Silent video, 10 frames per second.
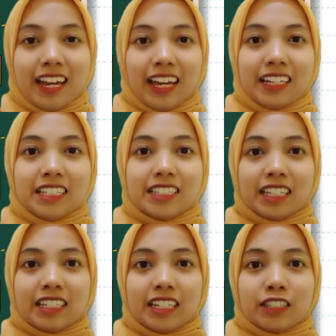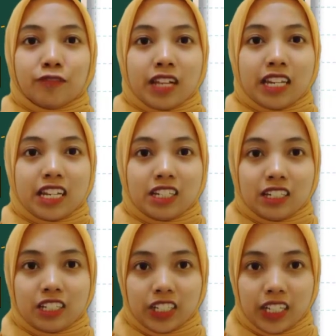And the second is
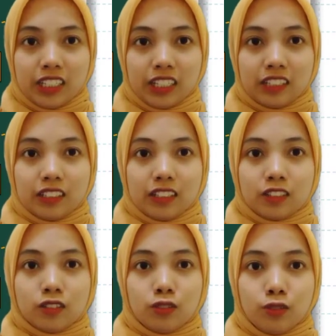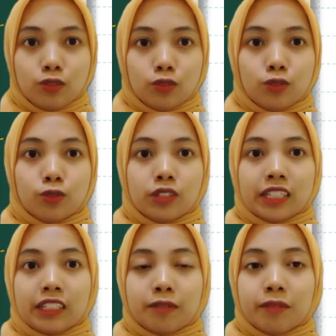validation sheet. It is used to
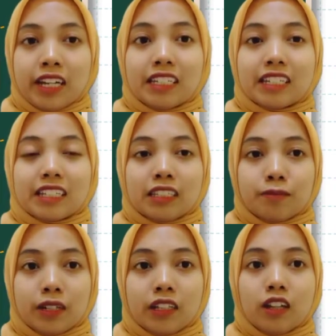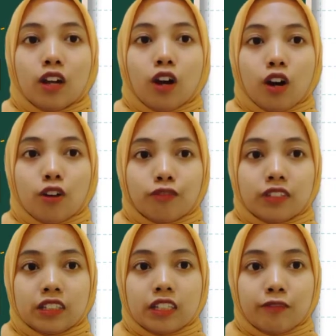determine the eligible of
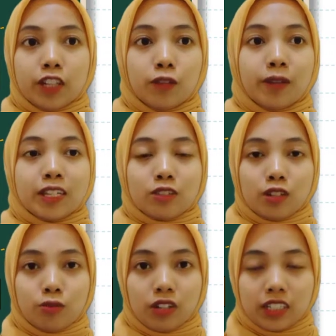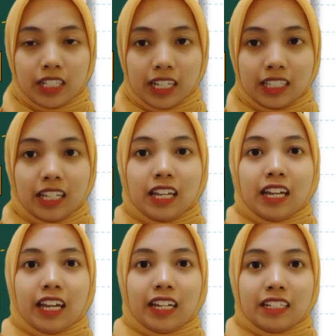the developing student worksheet.
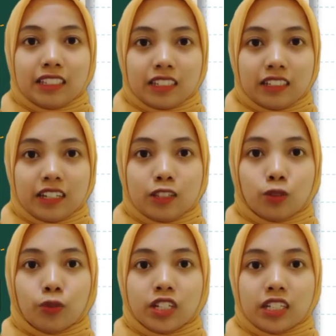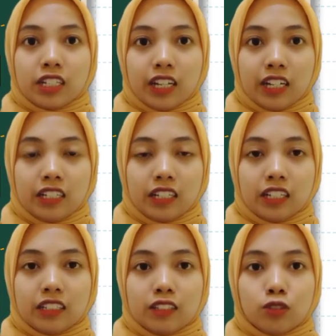And the third is questionnaire.
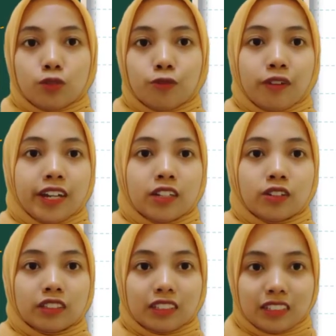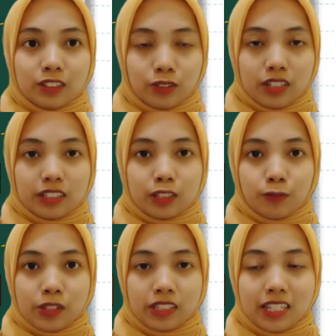It is to find out the student
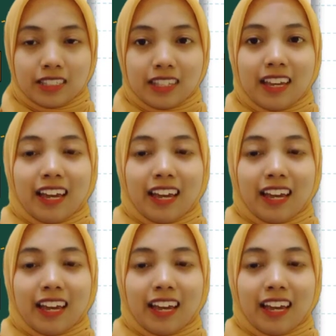responses.